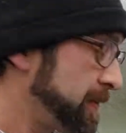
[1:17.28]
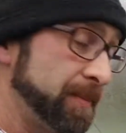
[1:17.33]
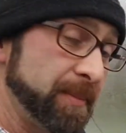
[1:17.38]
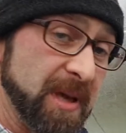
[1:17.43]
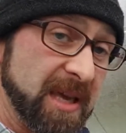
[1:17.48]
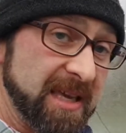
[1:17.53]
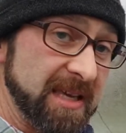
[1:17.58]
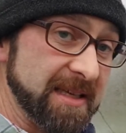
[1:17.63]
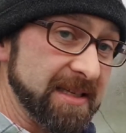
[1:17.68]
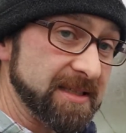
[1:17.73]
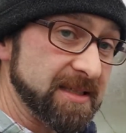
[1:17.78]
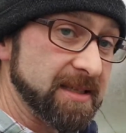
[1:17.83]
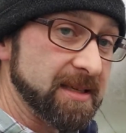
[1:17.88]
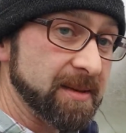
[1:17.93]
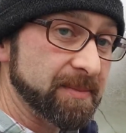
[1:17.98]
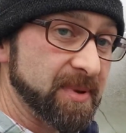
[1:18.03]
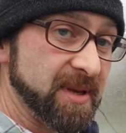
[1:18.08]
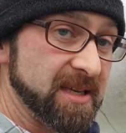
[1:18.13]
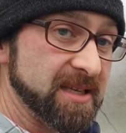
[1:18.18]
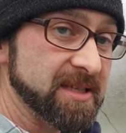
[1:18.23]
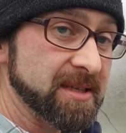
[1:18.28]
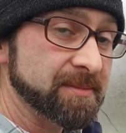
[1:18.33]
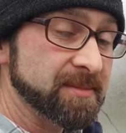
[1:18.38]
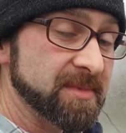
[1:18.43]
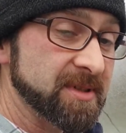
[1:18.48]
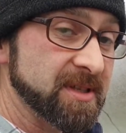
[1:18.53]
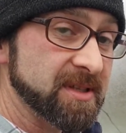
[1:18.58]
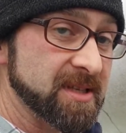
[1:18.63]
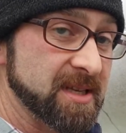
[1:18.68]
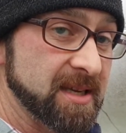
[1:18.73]
peas,
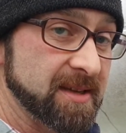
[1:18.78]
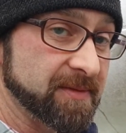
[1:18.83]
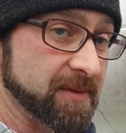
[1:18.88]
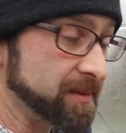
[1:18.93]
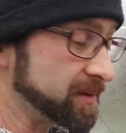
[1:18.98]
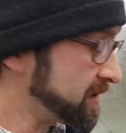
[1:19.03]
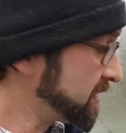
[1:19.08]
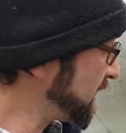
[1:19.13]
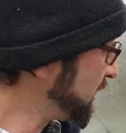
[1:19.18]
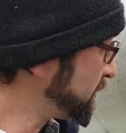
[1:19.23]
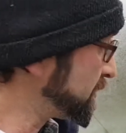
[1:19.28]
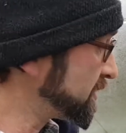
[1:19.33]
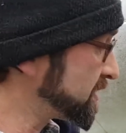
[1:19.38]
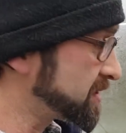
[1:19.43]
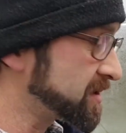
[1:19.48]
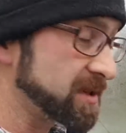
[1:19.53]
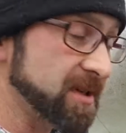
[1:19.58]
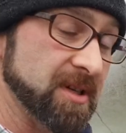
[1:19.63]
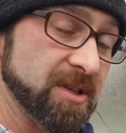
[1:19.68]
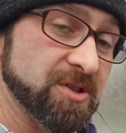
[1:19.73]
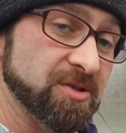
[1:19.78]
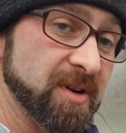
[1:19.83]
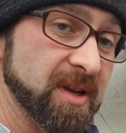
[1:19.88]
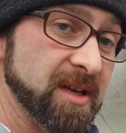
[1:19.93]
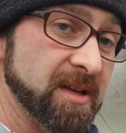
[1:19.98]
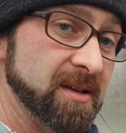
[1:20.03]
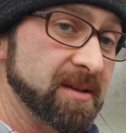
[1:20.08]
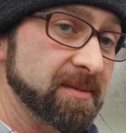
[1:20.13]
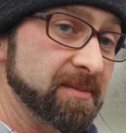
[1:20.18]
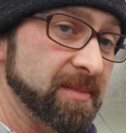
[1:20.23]
Pisum Sativum. That was
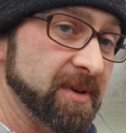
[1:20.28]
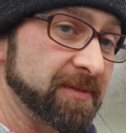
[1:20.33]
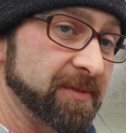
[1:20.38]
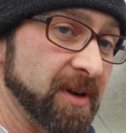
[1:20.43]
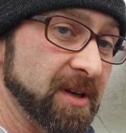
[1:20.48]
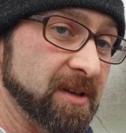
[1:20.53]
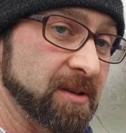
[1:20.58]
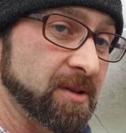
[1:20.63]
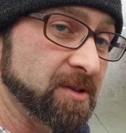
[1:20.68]
Katrina, my friend in